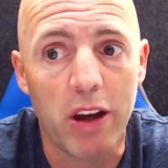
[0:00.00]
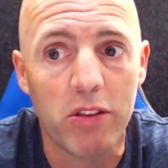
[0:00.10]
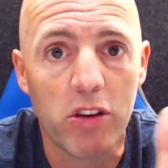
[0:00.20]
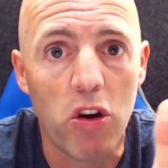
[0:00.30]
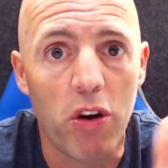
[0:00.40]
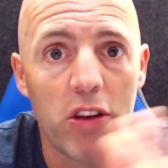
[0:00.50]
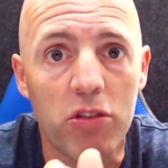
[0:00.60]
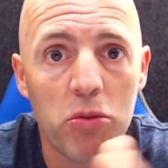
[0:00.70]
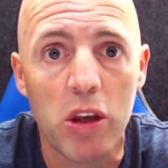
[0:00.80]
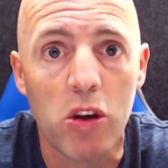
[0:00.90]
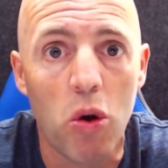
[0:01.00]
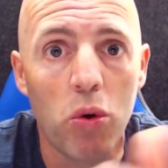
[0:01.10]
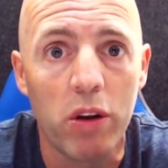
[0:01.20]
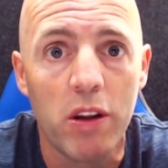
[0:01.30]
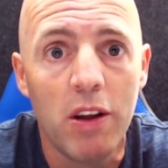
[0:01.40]
There's a correlation between
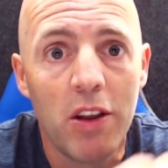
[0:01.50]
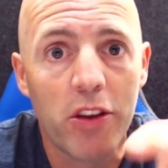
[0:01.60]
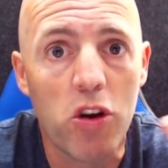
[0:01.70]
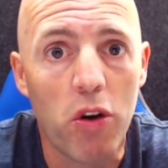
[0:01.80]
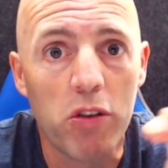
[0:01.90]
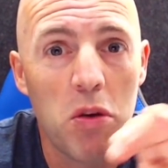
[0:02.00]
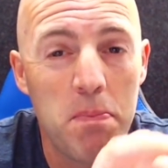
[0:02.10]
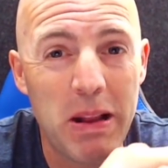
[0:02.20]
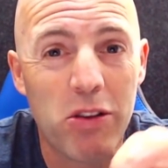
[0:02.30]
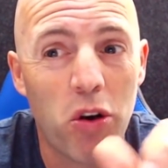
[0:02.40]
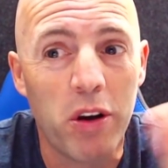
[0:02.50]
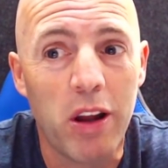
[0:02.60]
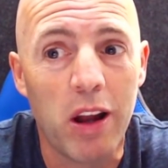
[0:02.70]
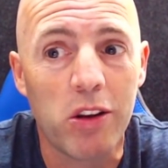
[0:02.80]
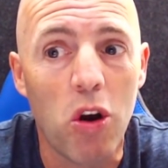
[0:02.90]
gold and the correlation between Bitcoin
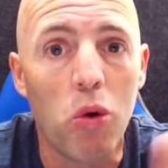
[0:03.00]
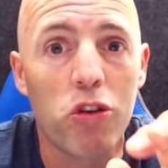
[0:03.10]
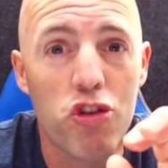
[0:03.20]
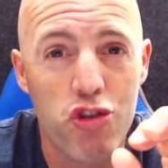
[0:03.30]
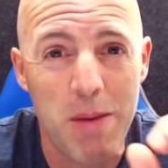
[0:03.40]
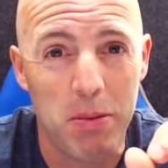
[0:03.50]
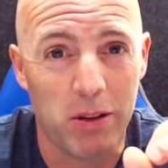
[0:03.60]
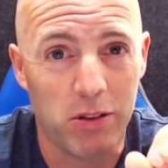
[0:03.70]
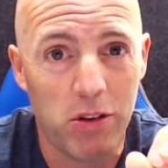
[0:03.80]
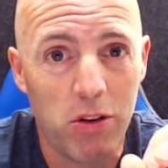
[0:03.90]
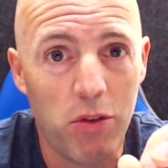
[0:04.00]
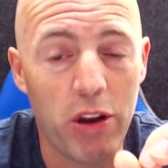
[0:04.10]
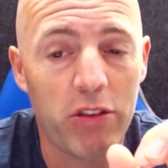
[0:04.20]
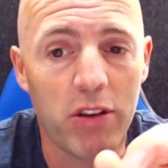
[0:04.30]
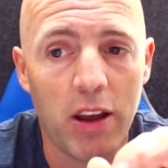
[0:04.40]
and gold has trebled
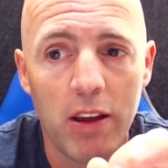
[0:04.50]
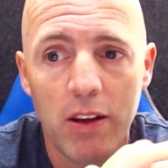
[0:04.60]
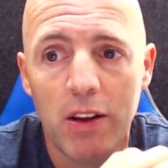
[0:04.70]
recently.